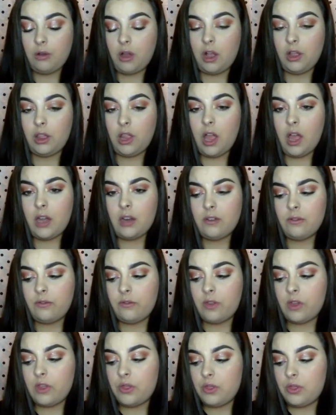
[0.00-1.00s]
a lot
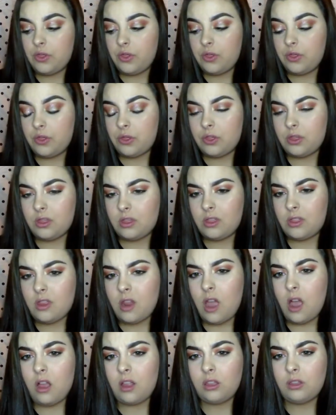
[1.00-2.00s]
of,
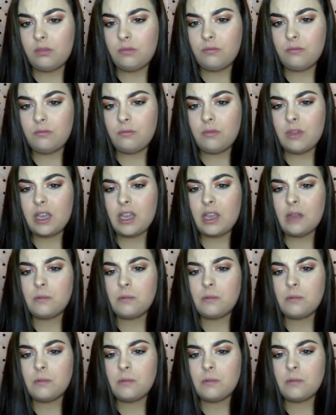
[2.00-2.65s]
it